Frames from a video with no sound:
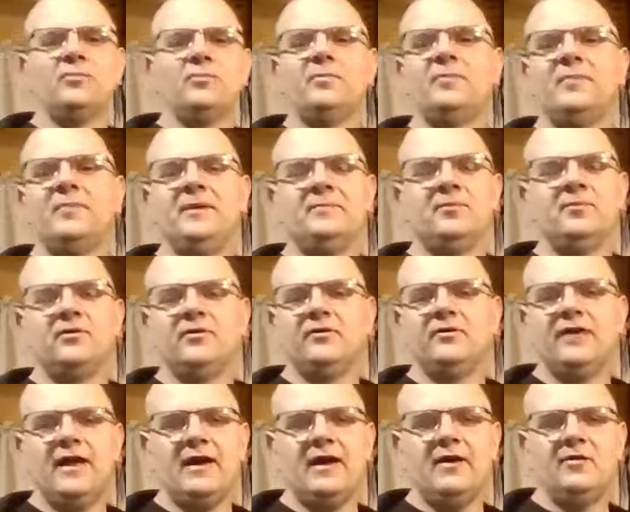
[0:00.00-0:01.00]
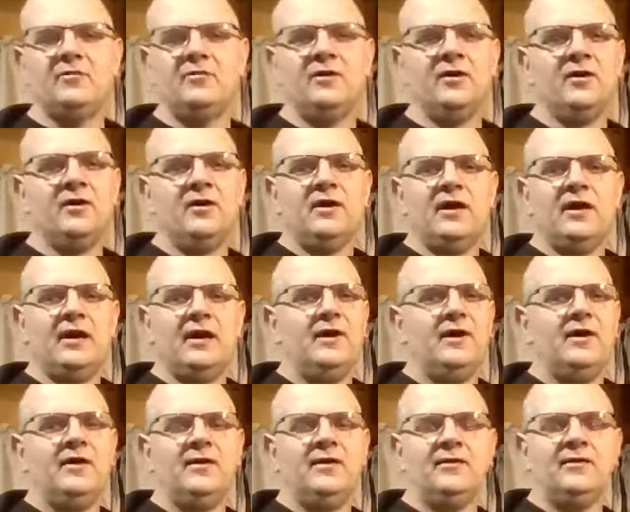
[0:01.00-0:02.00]
group of people go down.
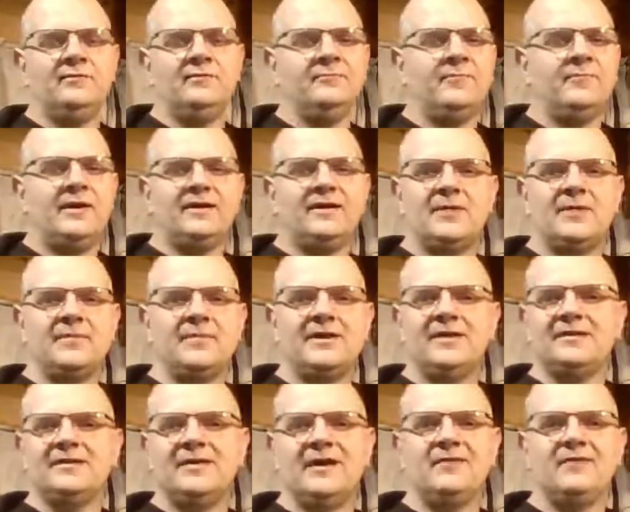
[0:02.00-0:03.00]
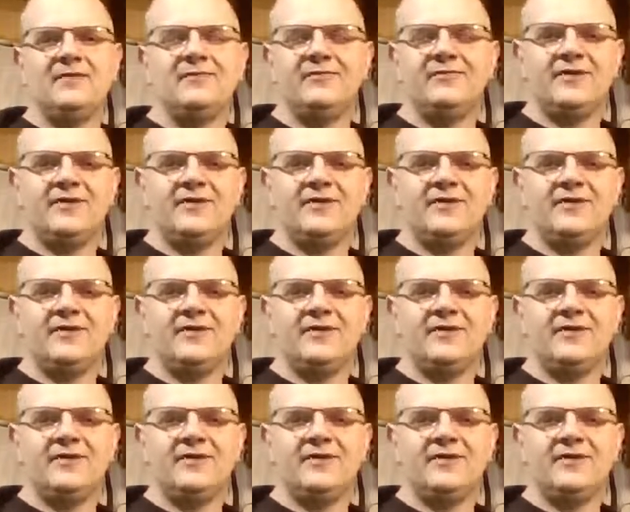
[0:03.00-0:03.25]
And by the time I get down there,